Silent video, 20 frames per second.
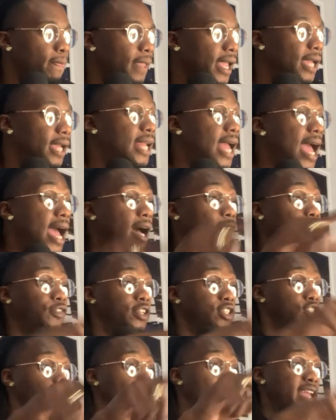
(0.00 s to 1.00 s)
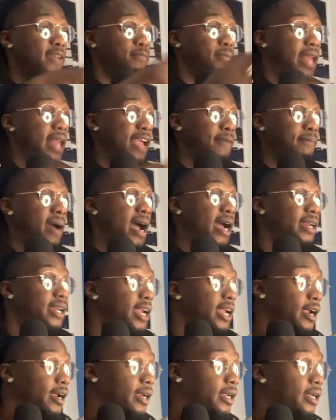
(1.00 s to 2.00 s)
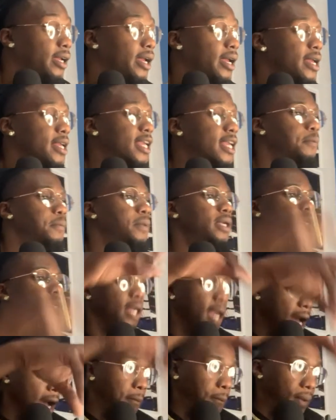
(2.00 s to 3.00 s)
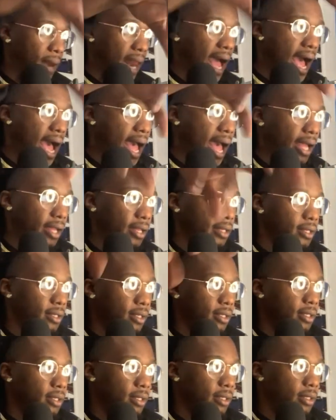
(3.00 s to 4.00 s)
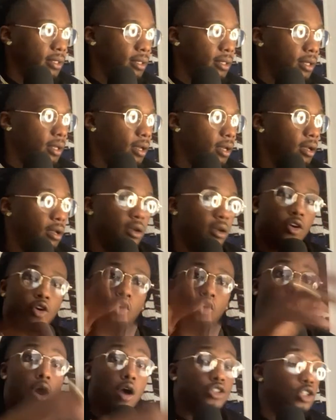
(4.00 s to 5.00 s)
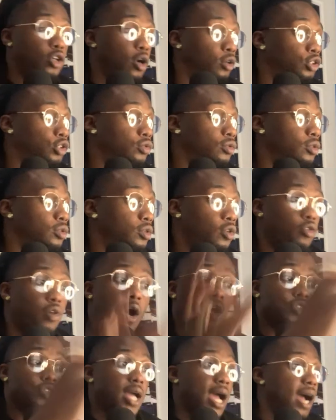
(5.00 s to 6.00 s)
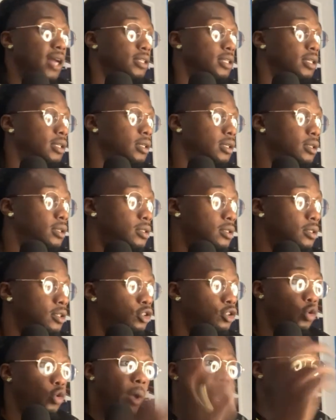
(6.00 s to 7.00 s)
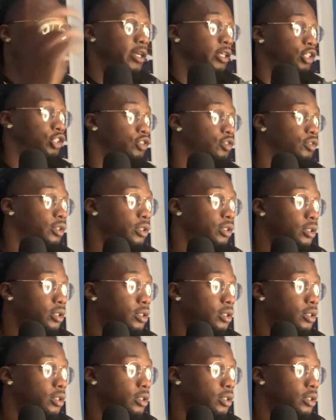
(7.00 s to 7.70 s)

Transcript: and how this white-black binary can be applied cross-cultural, cross-continents throughout history.